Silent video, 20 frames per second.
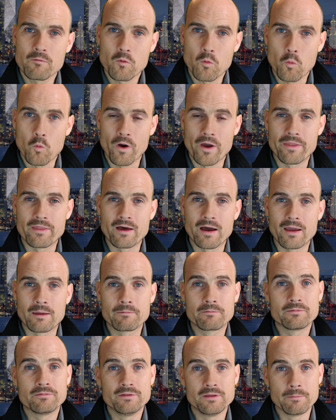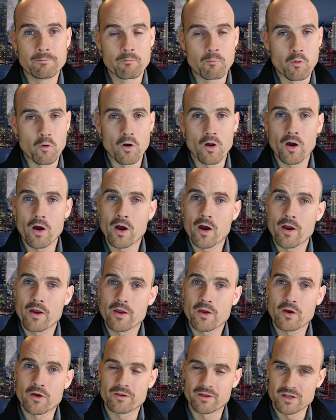when I
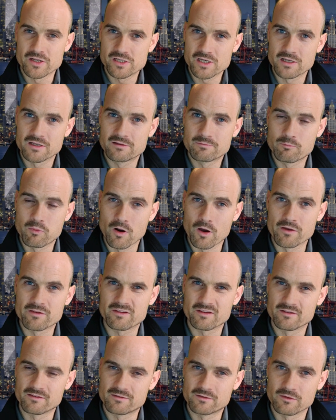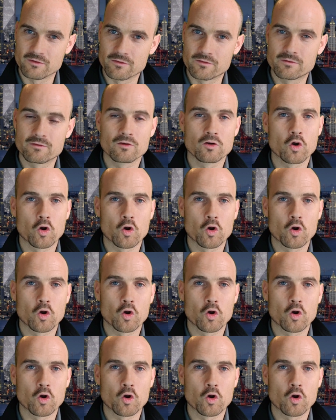deploy an Nginx Plus instance